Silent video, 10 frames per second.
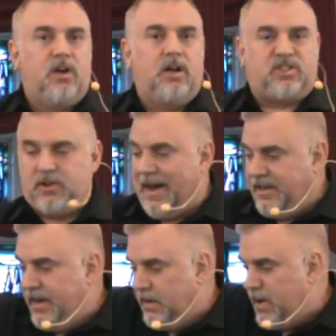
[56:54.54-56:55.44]
uh, so
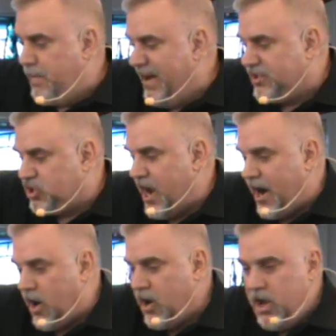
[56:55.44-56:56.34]
I need a, a, big
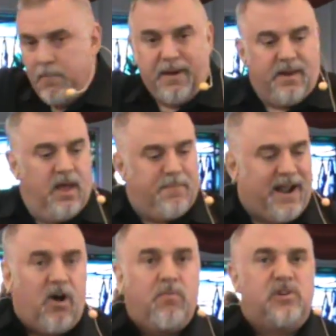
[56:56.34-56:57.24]
chair. But, but
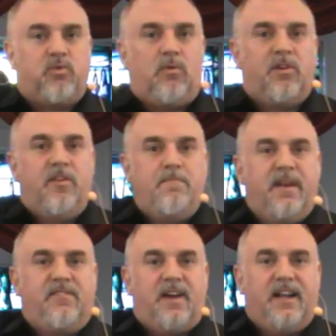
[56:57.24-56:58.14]
I almost want one of them
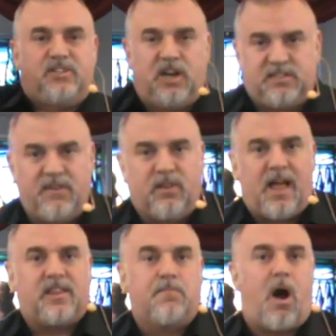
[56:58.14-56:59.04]
big giant chairs, even
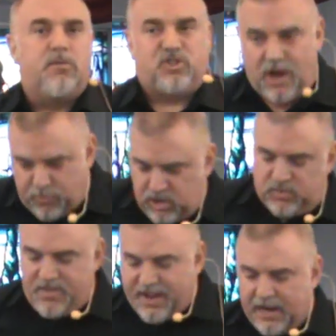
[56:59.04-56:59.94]
like the barbershop ones
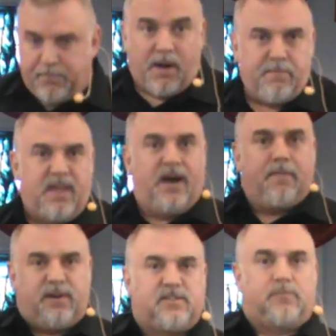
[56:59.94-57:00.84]
where they got to pump me
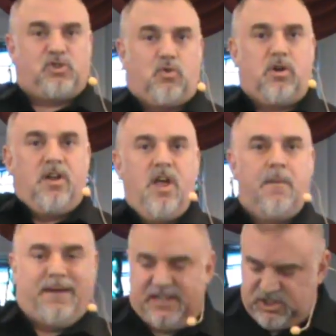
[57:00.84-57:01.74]
up because I'm short.
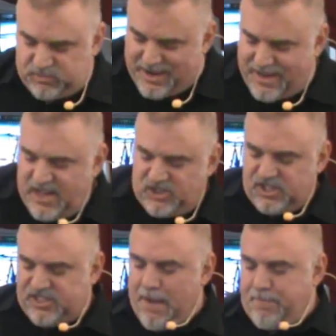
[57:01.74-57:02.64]
But I just want,
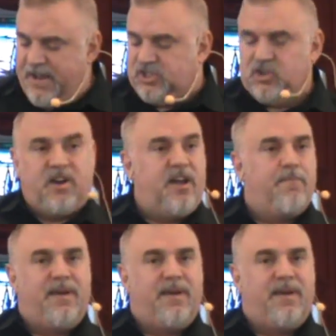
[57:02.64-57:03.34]
just that picture of him